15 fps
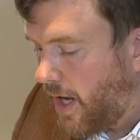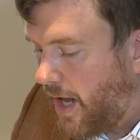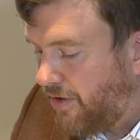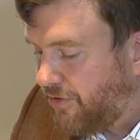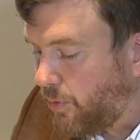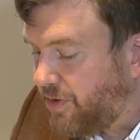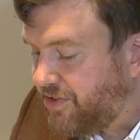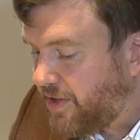
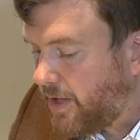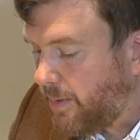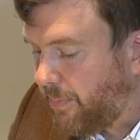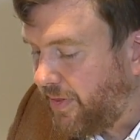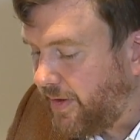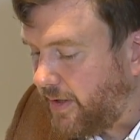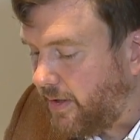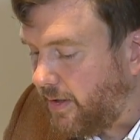So we set
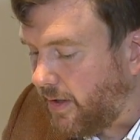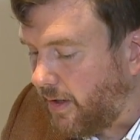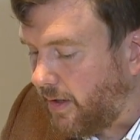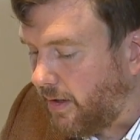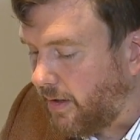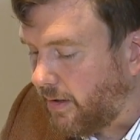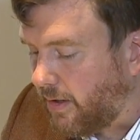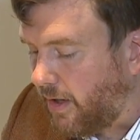up
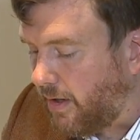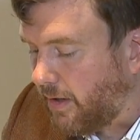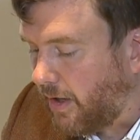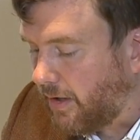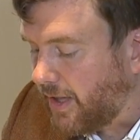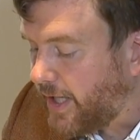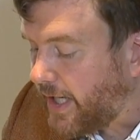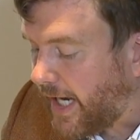
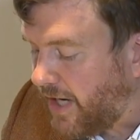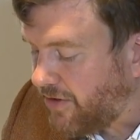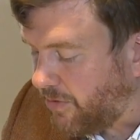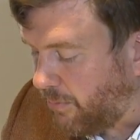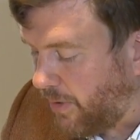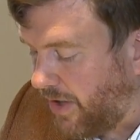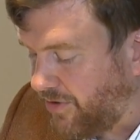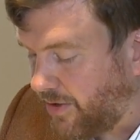a
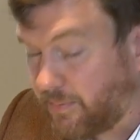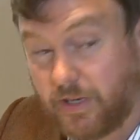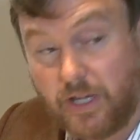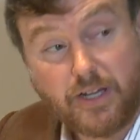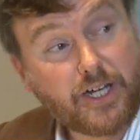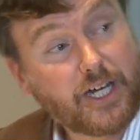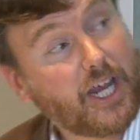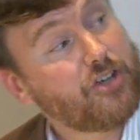litigation project.
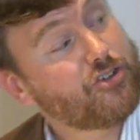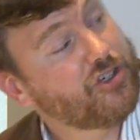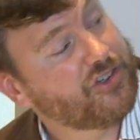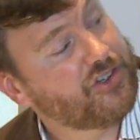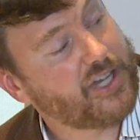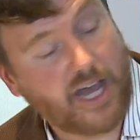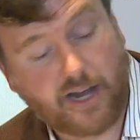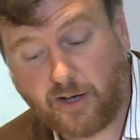Litigation
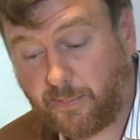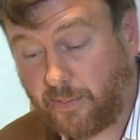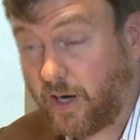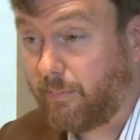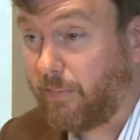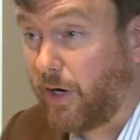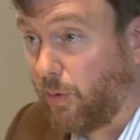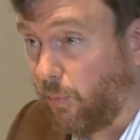is not our
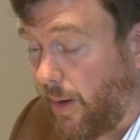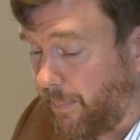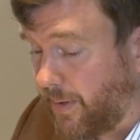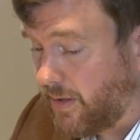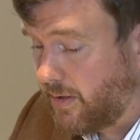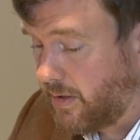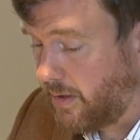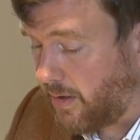primary
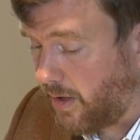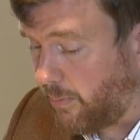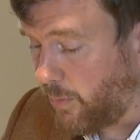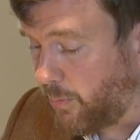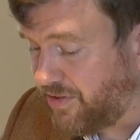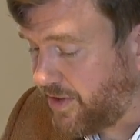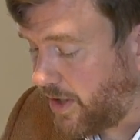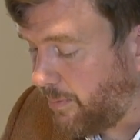weapon, but
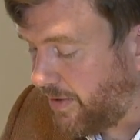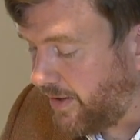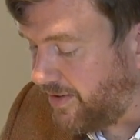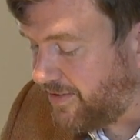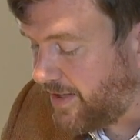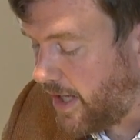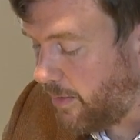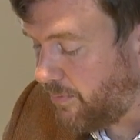we set up the
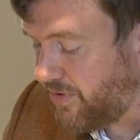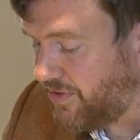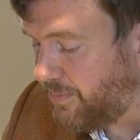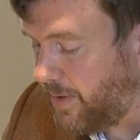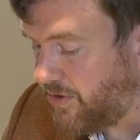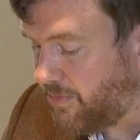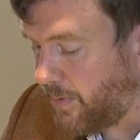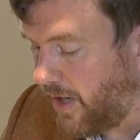Stand Up for
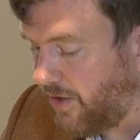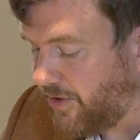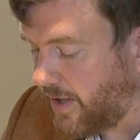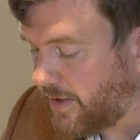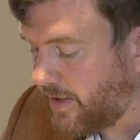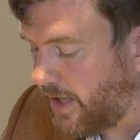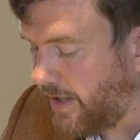Speech project.